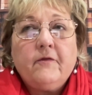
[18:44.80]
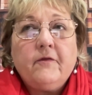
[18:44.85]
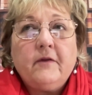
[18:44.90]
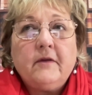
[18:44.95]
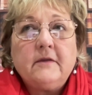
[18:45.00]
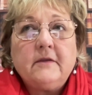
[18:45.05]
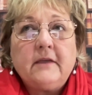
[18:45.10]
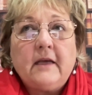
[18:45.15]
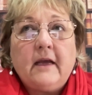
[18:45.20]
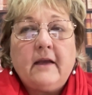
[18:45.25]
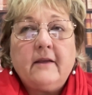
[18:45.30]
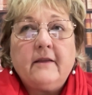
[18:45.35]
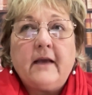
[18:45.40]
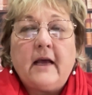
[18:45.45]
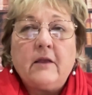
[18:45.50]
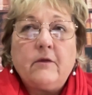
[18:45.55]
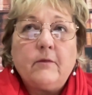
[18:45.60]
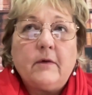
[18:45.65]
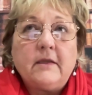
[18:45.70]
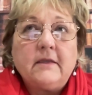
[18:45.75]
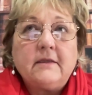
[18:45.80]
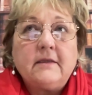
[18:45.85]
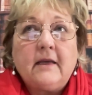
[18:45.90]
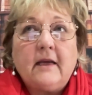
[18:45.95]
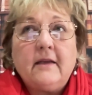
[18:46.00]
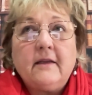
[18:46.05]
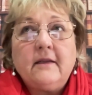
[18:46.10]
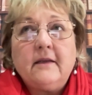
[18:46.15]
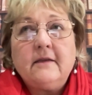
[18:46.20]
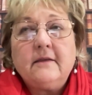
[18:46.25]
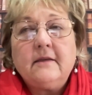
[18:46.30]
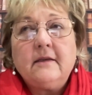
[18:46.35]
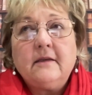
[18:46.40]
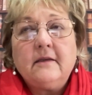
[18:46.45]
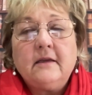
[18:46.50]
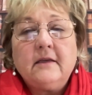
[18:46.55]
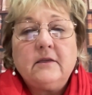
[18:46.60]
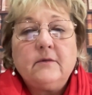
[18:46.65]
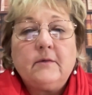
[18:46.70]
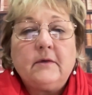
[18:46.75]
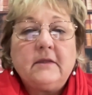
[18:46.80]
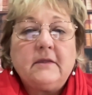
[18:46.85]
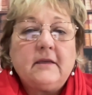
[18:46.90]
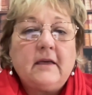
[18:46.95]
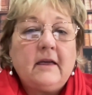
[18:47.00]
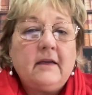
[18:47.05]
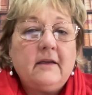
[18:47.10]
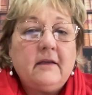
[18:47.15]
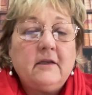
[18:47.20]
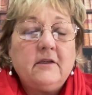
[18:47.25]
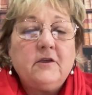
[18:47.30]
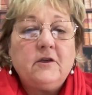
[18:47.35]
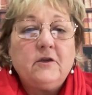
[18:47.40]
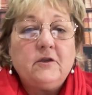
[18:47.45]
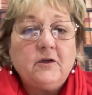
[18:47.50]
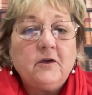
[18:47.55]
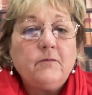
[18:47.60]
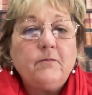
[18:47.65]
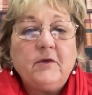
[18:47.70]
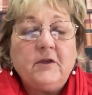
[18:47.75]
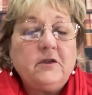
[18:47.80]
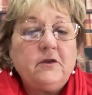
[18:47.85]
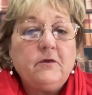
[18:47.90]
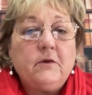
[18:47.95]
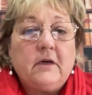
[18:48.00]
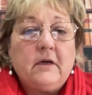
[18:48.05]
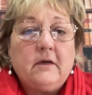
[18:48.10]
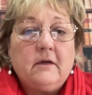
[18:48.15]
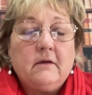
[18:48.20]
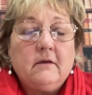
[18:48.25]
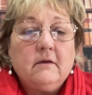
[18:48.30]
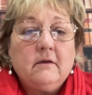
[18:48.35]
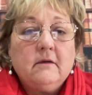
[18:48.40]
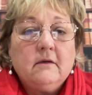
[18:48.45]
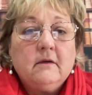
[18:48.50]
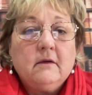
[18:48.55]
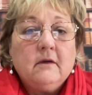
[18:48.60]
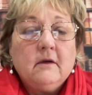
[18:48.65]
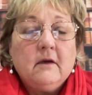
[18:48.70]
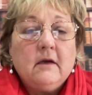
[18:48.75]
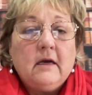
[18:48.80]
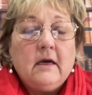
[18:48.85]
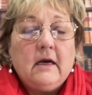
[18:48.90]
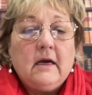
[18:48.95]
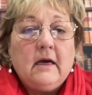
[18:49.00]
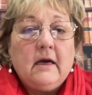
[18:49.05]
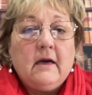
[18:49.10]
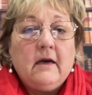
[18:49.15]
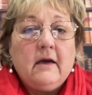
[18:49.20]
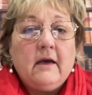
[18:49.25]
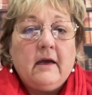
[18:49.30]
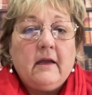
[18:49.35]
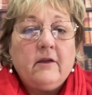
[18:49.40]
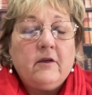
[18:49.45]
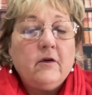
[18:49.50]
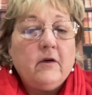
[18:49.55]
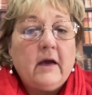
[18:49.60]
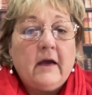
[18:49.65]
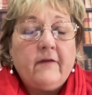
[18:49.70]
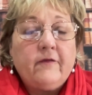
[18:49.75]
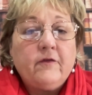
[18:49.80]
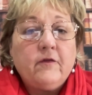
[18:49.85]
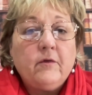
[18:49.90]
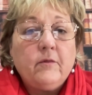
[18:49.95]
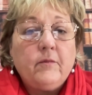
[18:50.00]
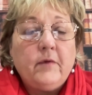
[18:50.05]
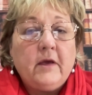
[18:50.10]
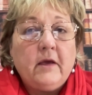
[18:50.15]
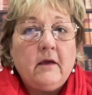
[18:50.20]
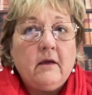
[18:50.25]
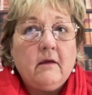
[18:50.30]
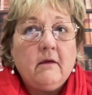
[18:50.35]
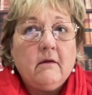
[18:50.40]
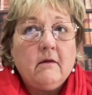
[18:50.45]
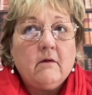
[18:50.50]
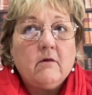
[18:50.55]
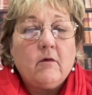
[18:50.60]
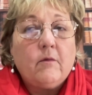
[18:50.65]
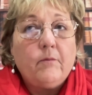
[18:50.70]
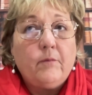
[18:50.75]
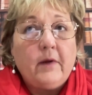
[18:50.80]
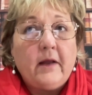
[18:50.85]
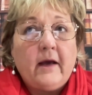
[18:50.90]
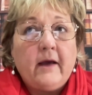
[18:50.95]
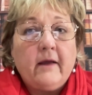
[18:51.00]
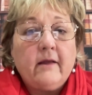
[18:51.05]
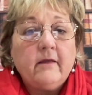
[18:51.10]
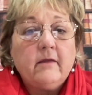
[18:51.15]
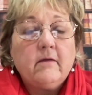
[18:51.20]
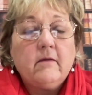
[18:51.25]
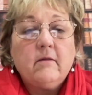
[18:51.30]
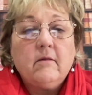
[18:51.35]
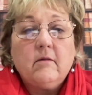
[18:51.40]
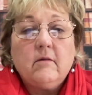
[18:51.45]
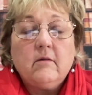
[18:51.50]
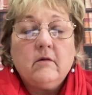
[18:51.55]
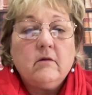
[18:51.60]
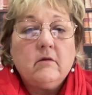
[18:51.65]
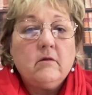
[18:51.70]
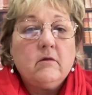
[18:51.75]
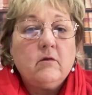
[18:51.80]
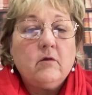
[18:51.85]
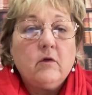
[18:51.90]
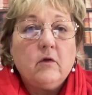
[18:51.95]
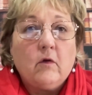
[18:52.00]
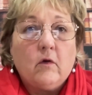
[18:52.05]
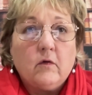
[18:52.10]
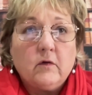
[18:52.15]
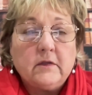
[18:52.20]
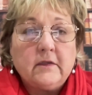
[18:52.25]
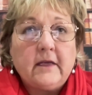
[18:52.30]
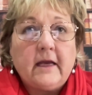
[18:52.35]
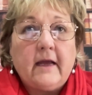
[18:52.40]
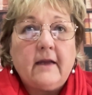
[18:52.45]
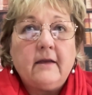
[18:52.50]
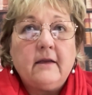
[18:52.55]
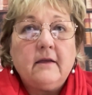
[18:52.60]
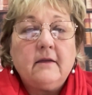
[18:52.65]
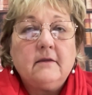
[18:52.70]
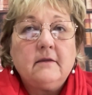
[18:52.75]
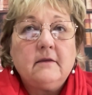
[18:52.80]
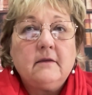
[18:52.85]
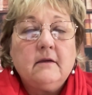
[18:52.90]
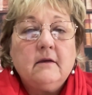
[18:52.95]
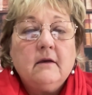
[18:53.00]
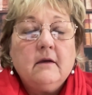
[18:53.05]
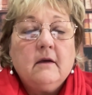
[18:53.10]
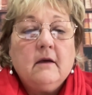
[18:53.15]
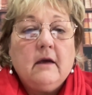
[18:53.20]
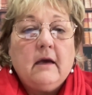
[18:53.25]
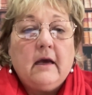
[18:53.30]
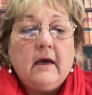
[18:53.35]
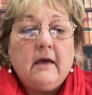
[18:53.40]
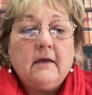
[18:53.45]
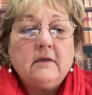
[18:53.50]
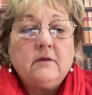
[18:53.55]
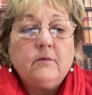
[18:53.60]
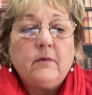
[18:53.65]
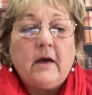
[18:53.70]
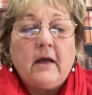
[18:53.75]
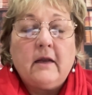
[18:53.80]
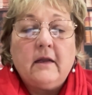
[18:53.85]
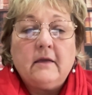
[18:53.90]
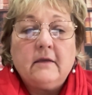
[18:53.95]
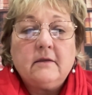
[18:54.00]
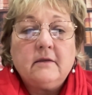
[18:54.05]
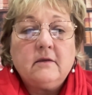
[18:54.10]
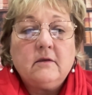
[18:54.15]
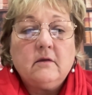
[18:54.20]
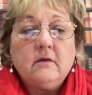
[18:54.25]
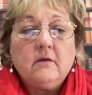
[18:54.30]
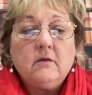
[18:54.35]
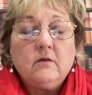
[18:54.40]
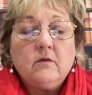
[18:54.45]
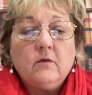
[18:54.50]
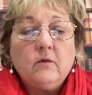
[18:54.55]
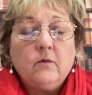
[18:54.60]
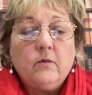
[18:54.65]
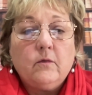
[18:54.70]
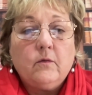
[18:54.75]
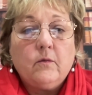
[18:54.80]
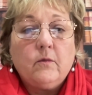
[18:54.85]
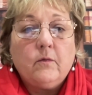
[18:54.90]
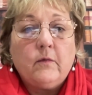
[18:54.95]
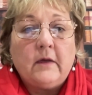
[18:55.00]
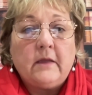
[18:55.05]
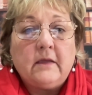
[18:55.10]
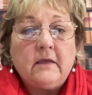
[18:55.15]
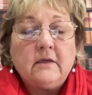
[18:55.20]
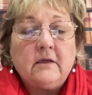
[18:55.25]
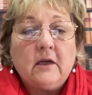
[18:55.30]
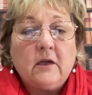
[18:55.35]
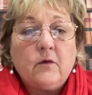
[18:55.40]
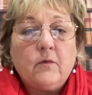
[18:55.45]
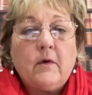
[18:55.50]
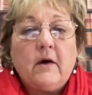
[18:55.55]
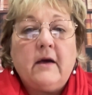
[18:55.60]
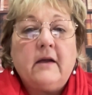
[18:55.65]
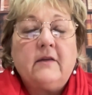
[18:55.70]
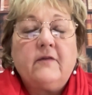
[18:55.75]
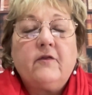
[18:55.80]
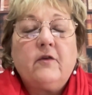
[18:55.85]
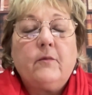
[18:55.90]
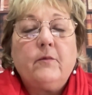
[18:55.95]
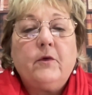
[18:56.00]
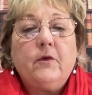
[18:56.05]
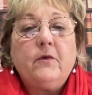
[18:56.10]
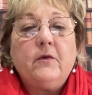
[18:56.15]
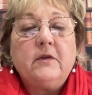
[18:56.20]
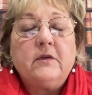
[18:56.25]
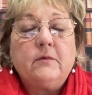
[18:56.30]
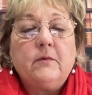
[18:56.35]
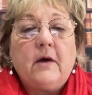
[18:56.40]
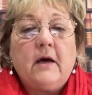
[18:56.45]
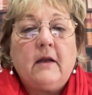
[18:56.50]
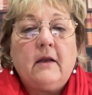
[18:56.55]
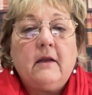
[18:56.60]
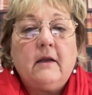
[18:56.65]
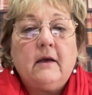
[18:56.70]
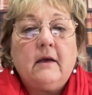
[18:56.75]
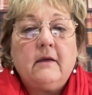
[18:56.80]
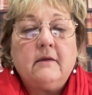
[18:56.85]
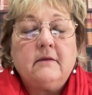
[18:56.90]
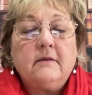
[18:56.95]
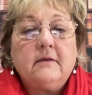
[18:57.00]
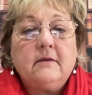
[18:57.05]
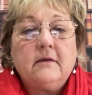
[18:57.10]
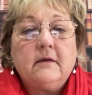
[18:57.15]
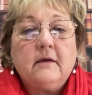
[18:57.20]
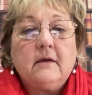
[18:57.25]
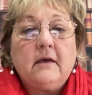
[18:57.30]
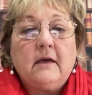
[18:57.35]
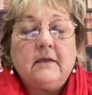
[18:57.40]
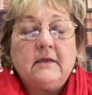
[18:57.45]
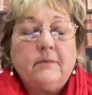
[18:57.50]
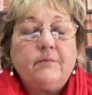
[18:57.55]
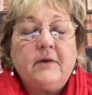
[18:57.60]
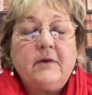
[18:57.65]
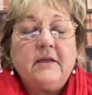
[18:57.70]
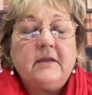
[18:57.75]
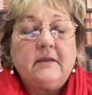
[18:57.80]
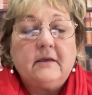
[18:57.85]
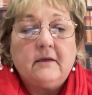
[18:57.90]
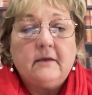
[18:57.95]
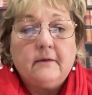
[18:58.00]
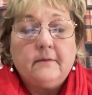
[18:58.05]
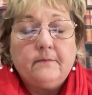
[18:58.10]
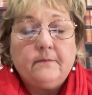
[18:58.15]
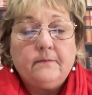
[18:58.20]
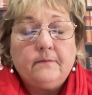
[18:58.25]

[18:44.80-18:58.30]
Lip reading: say that one say this and this one say this. You should be sure, and you have to be compliant to your standards as well as to what is required from you as well as a person.